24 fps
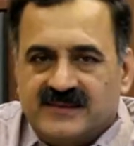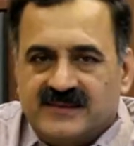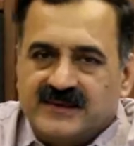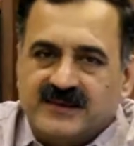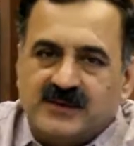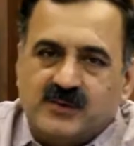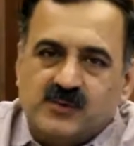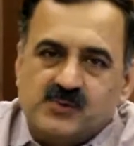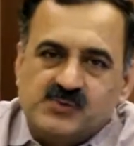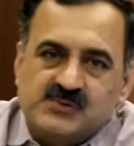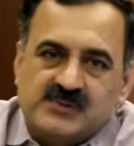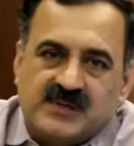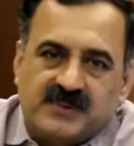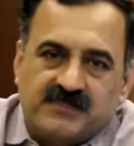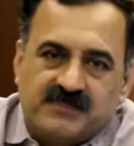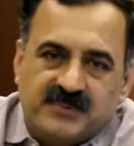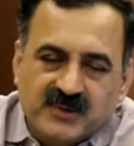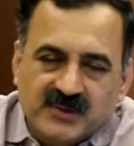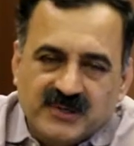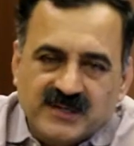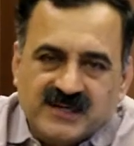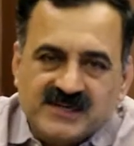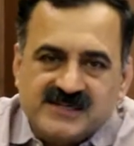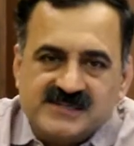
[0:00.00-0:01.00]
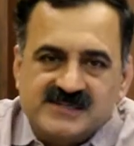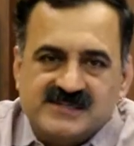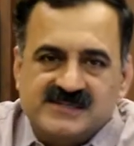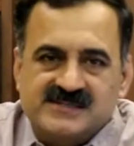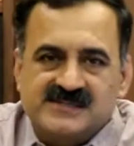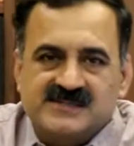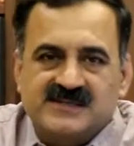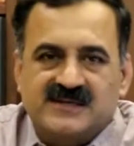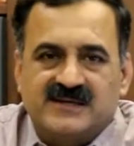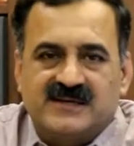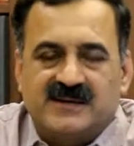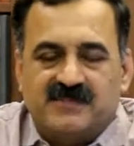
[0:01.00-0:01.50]
They use
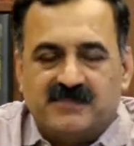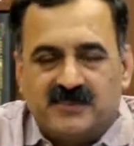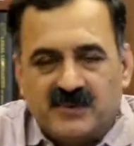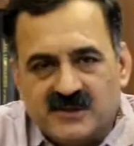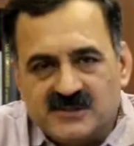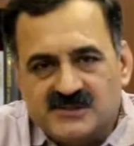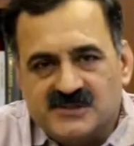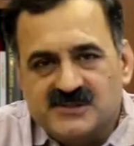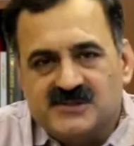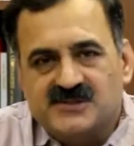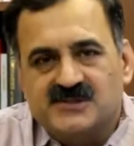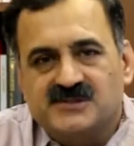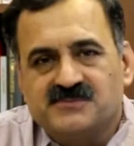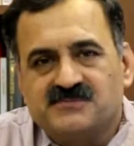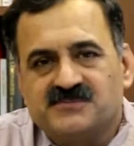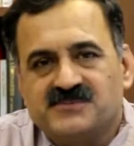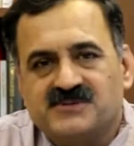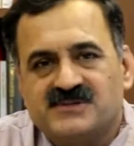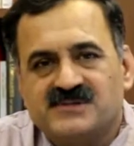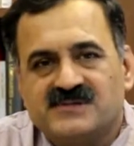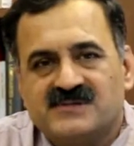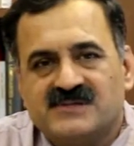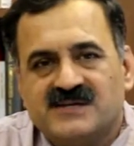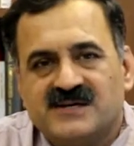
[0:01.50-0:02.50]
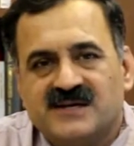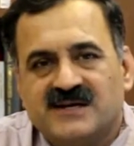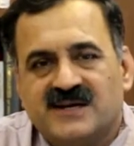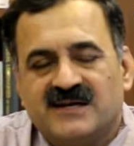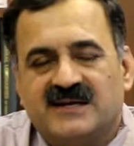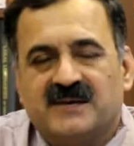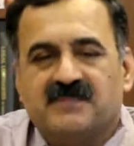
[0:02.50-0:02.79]
computers, computer systems,